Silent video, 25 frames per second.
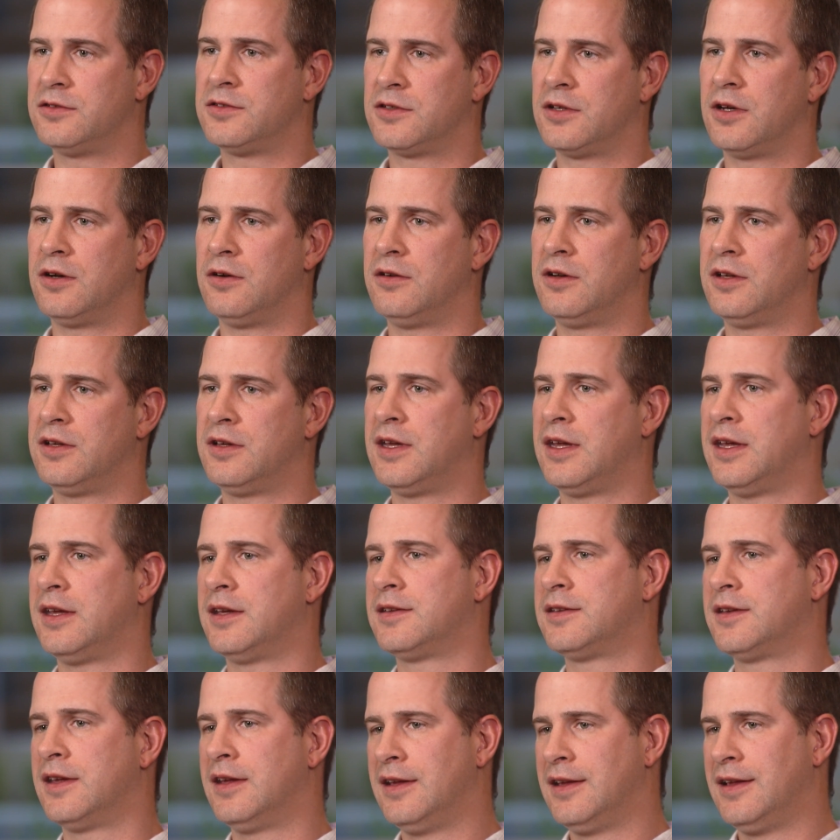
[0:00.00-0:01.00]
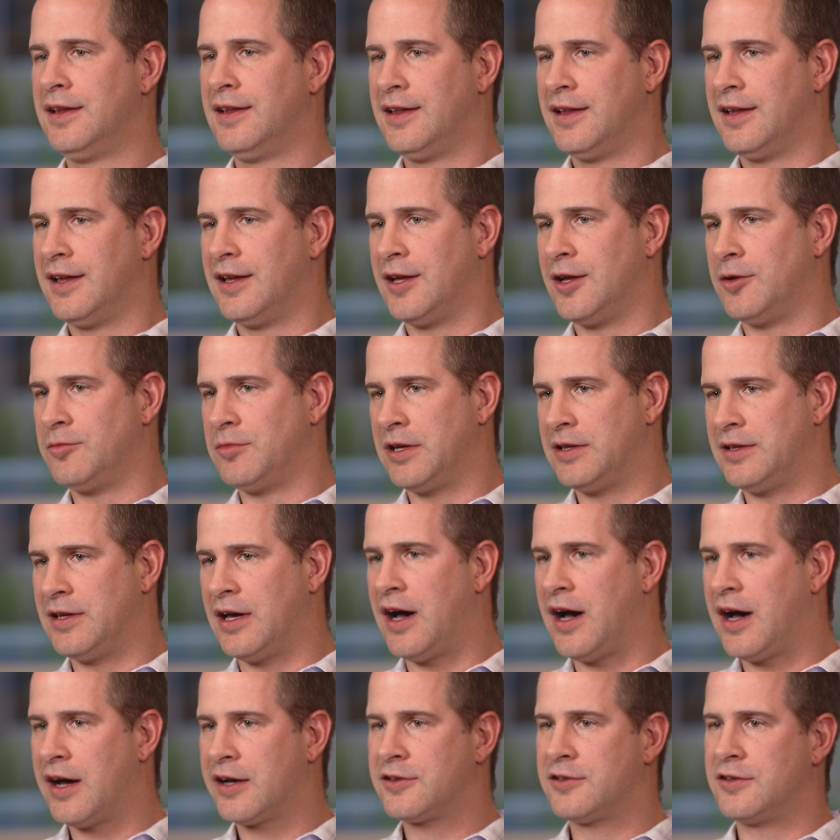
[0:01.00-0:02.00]
So it takes a
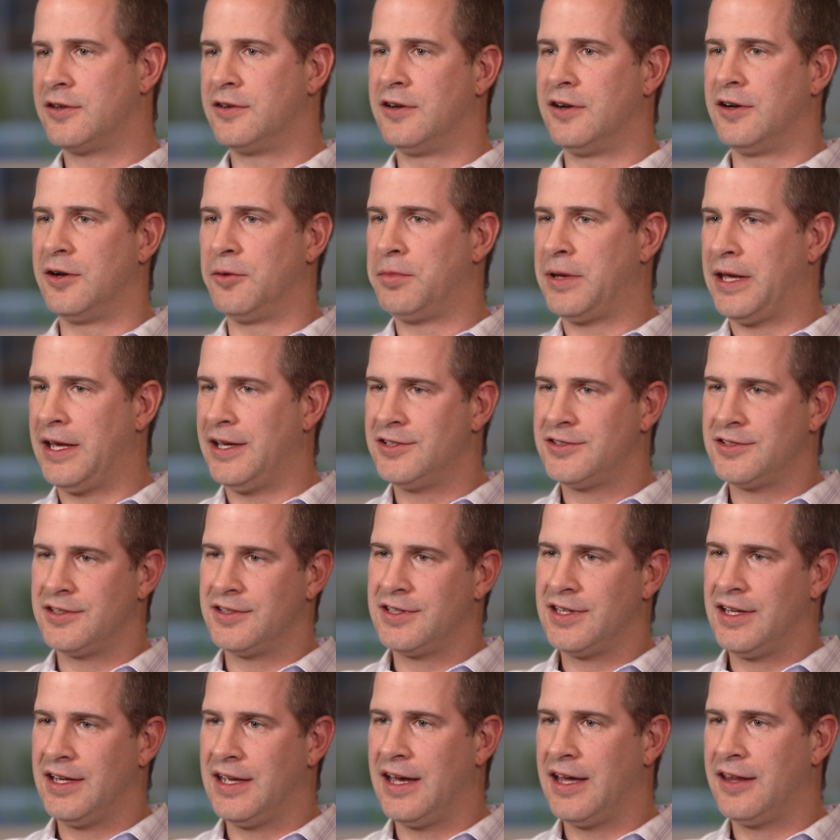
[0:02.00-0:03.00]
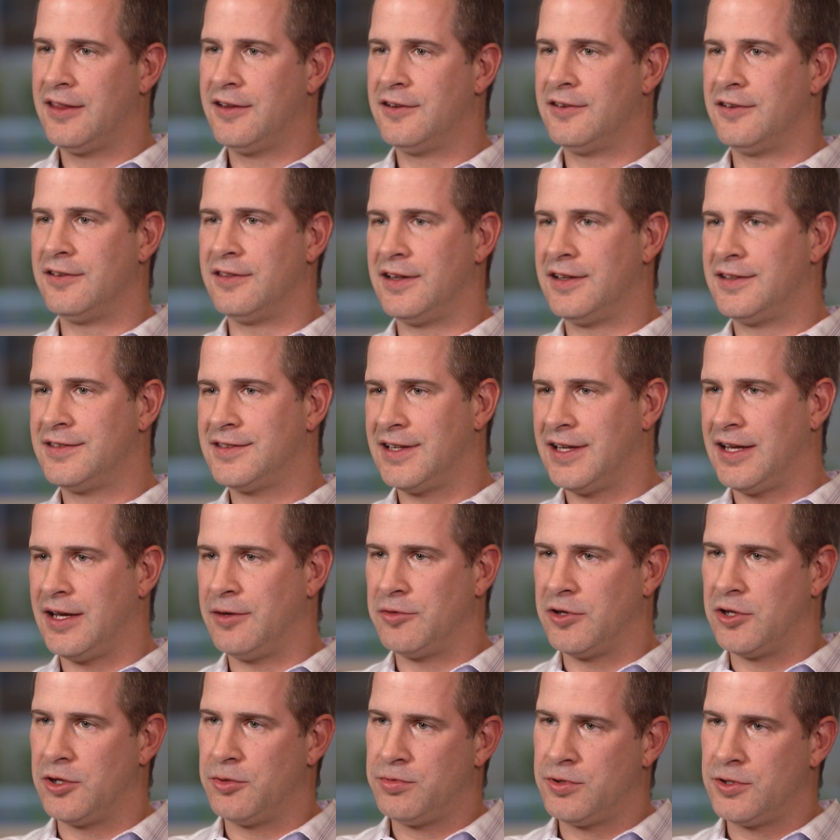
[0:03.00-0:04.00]
doctor and a patient together, and they say,
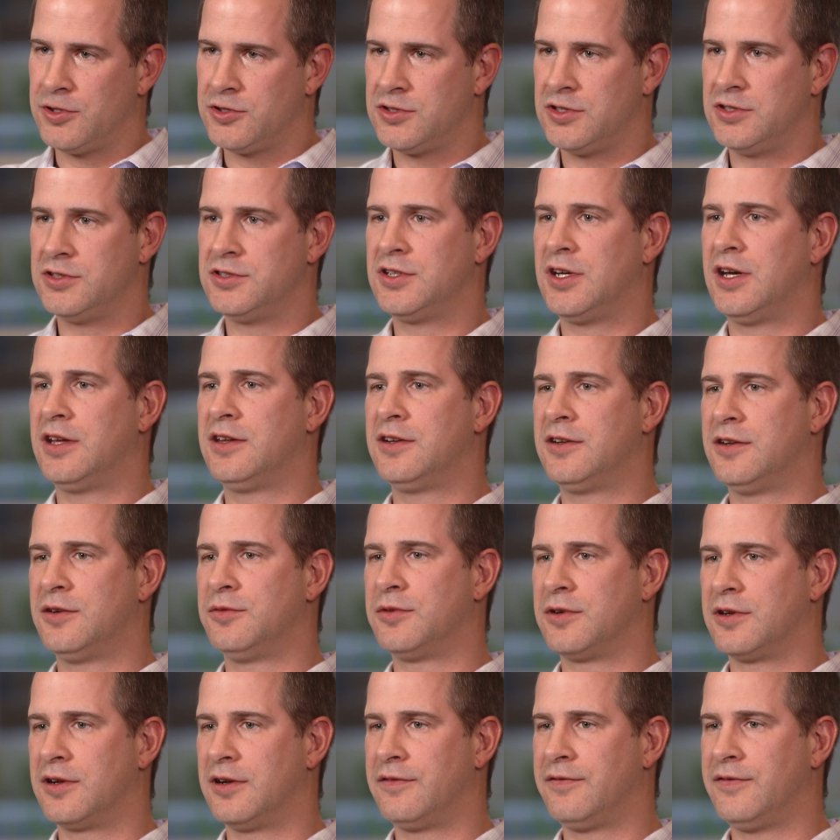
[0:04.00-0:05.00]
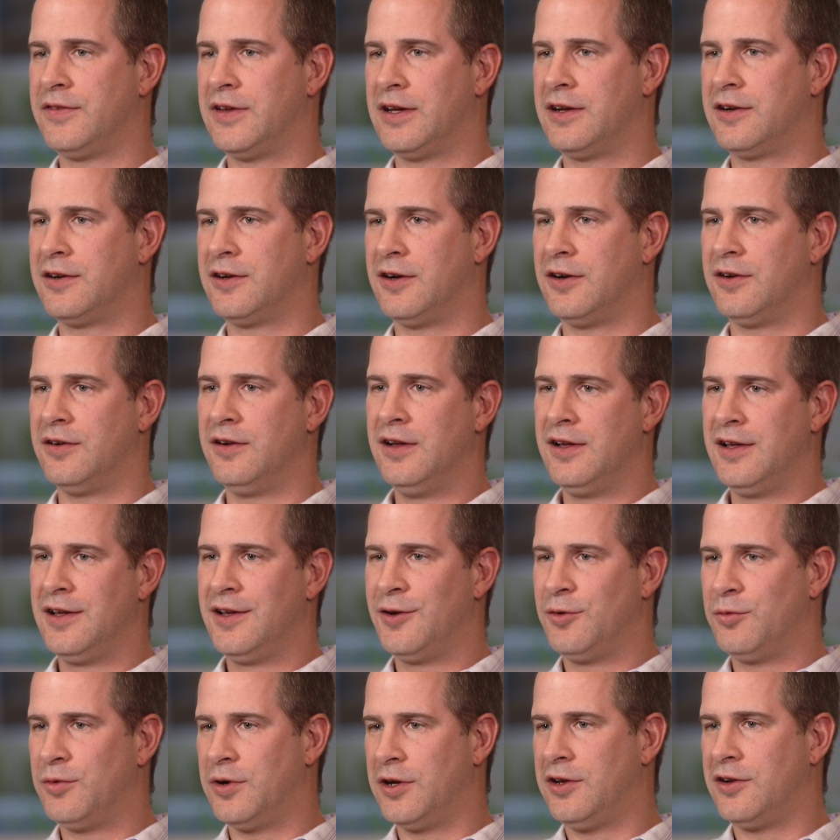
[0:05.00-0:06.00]
I'm going to push each other, and we're going to figure out
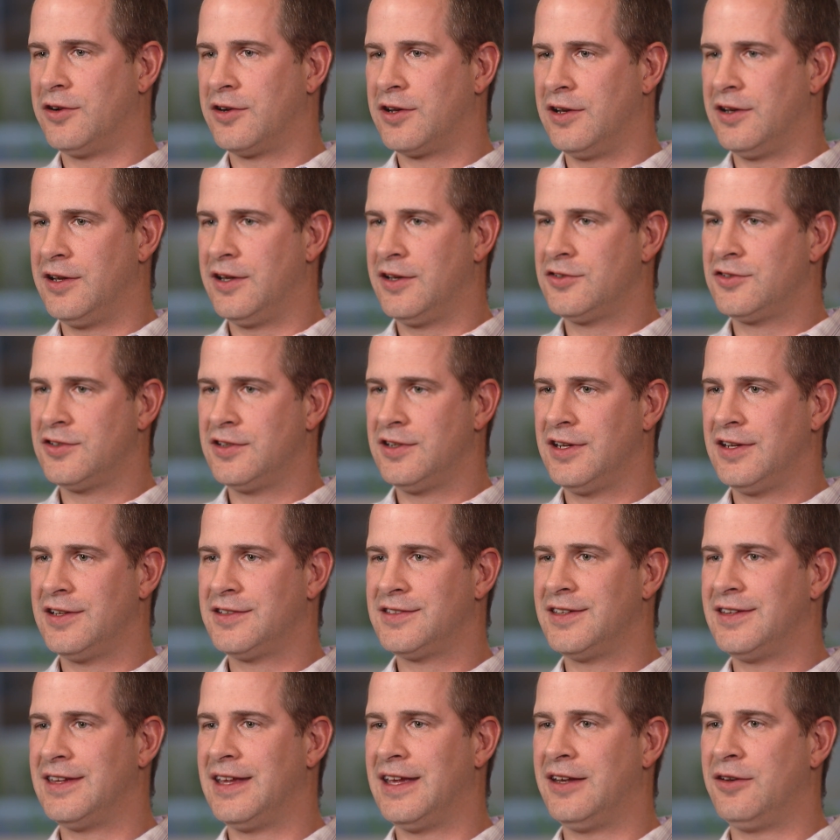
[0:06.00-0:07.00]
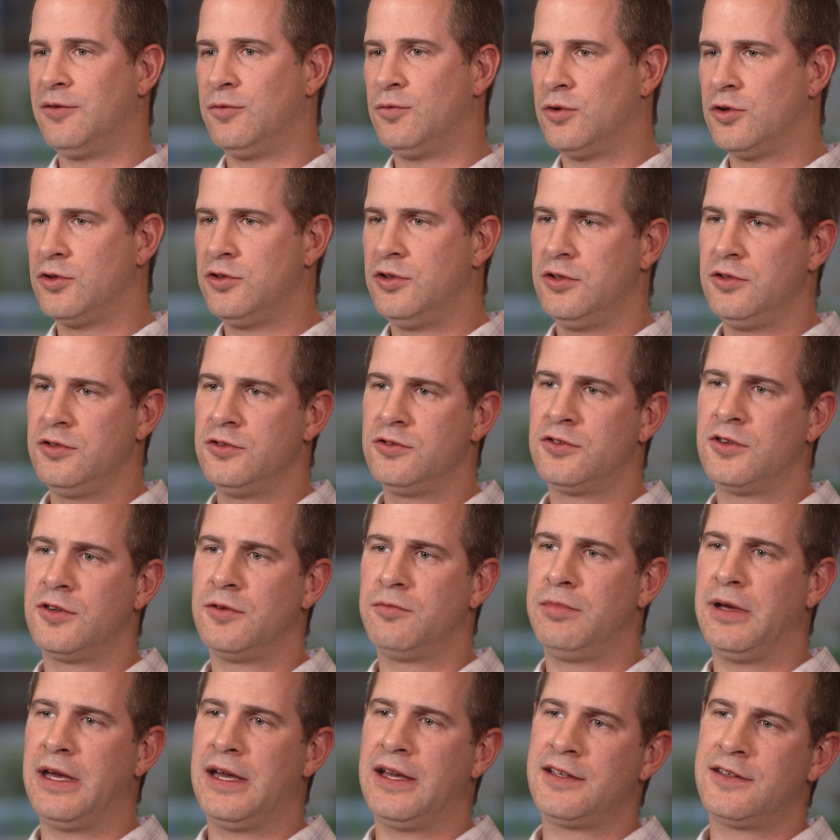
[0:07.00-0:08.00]
what your condition is, and then we'll use the
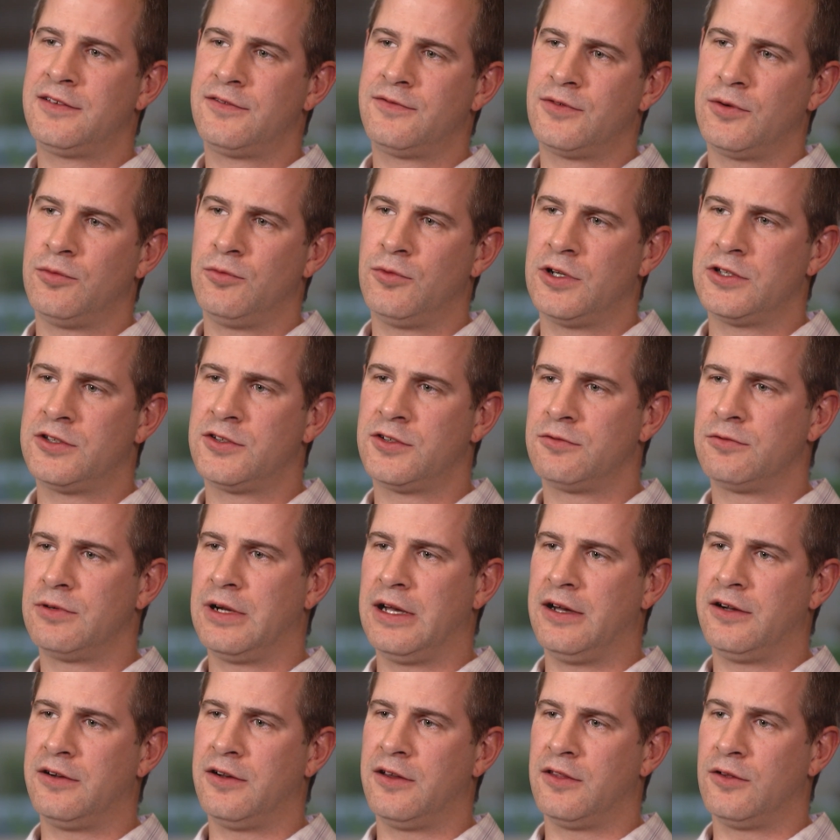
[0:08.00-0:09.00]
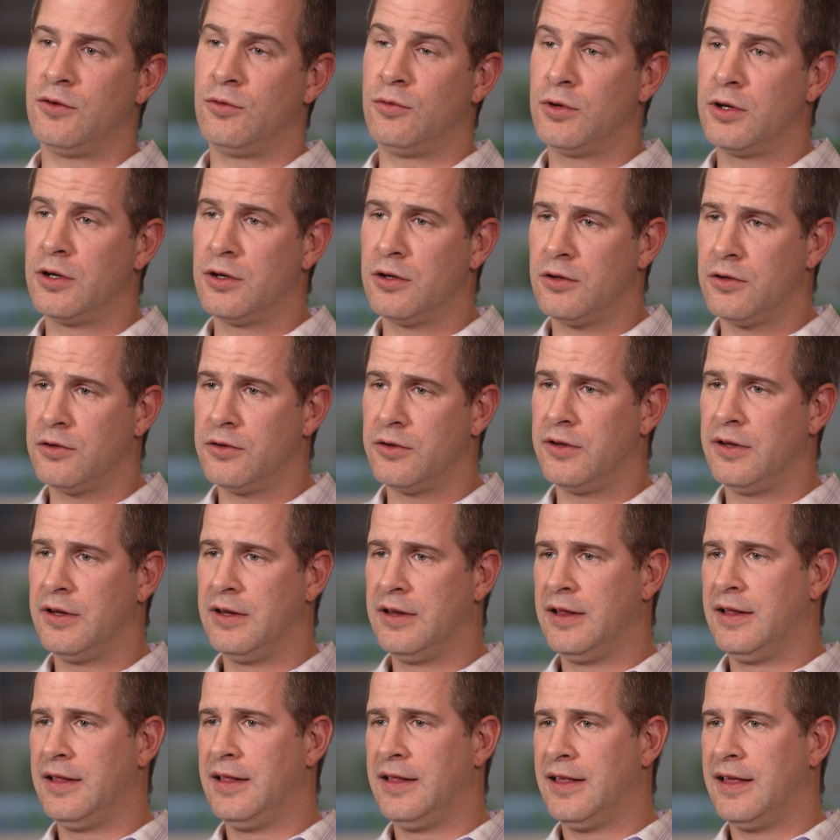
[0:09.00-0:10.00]
best from what's around in the world,
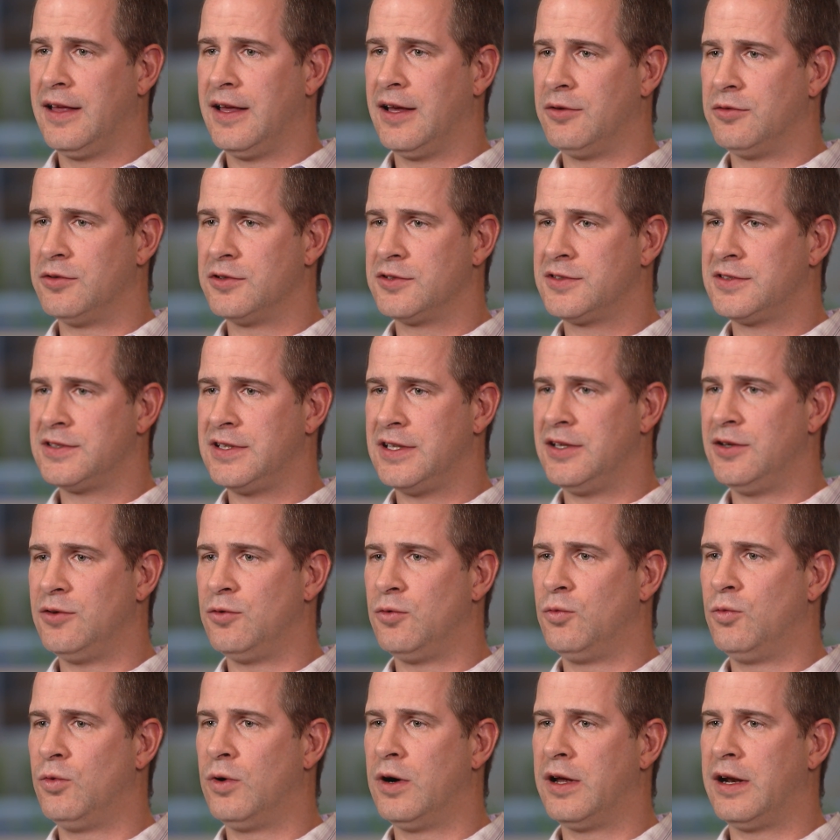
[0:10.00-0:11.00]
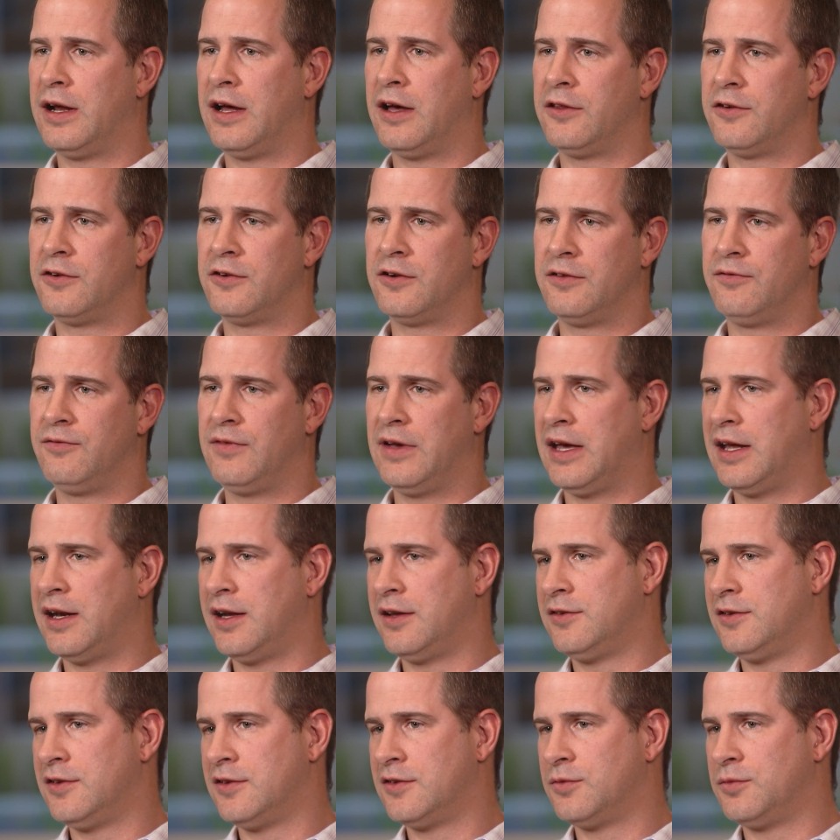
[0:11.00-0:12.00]
and we'll see what other
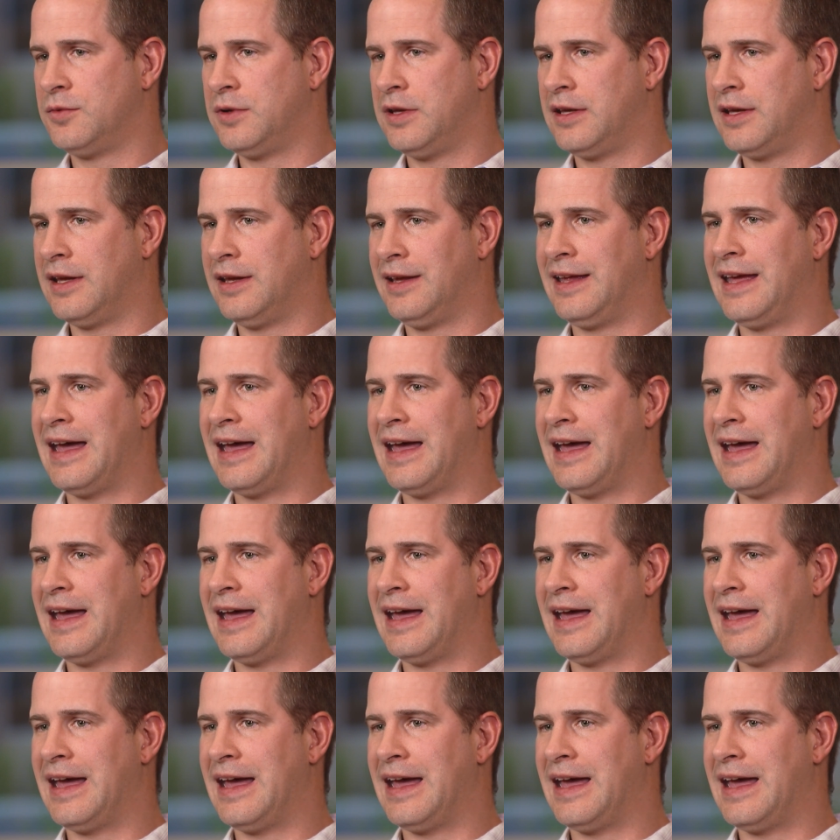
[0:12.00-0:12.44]
advantages we can